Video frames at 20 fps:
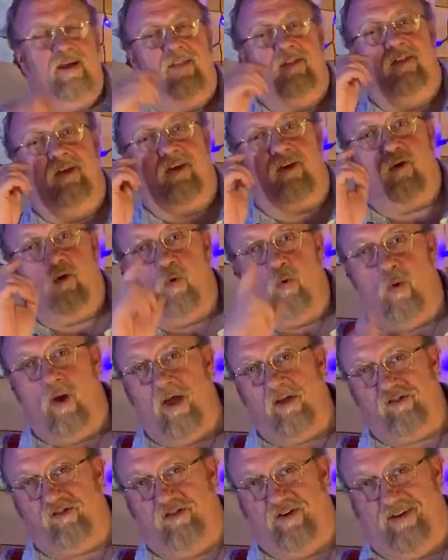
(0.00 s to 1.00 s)
The
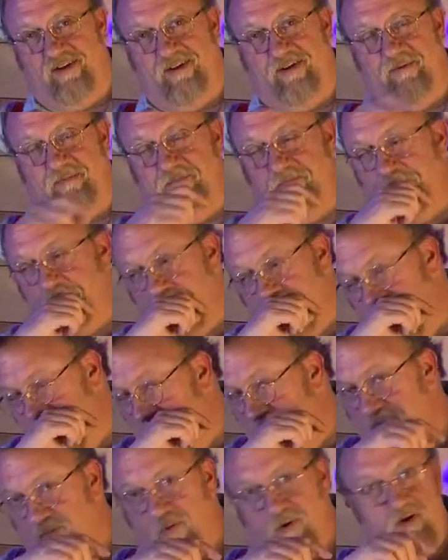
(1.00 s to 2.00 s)
question
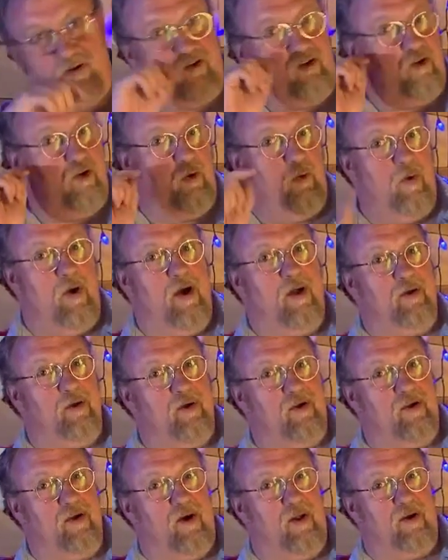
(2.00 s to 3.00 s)
for a two
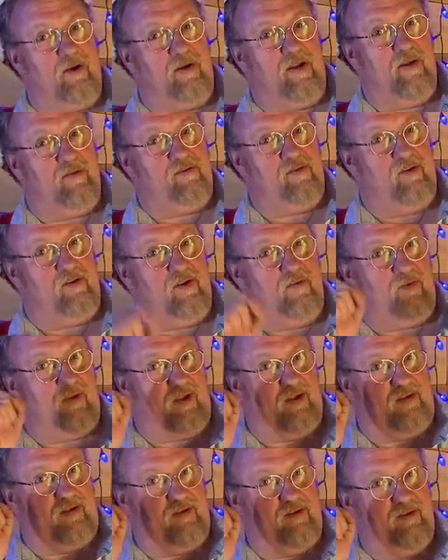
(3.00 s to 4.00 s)
hundred dollar gift
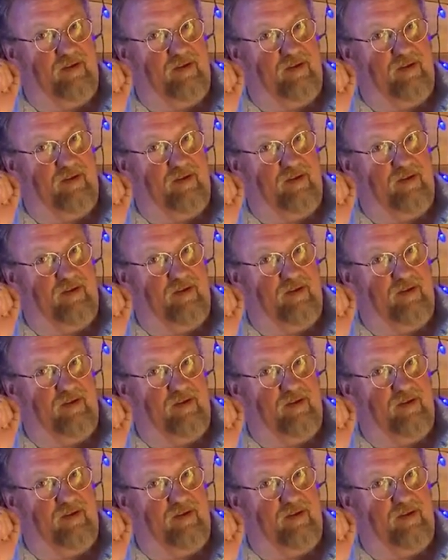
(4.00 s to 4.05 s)
certificate.